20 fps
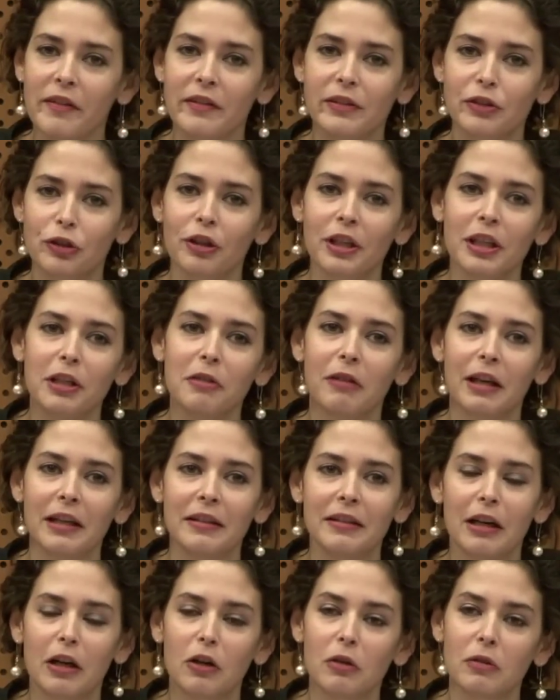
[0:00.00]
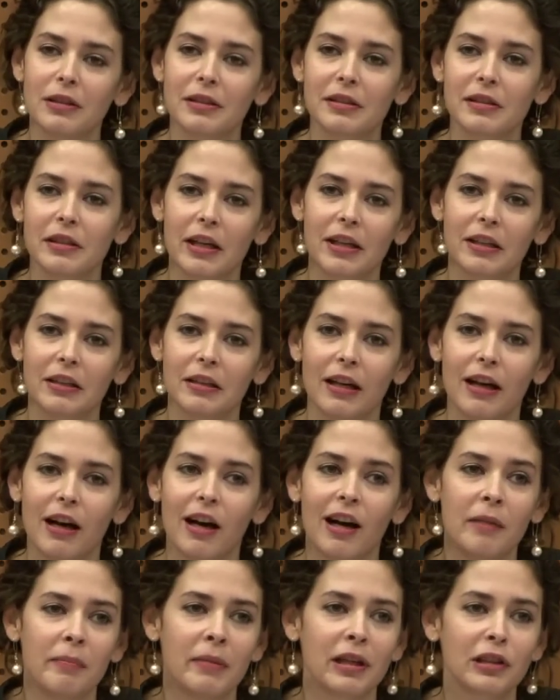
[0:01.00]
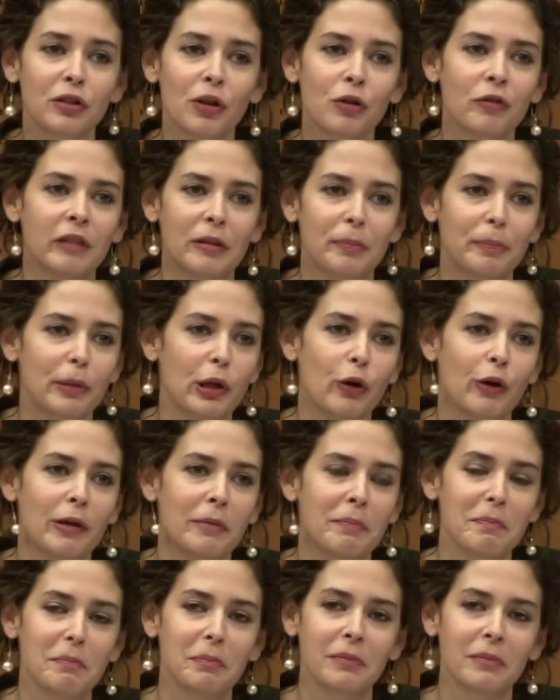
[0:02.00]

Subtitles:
Turkey right now is like an Ahmatova poem.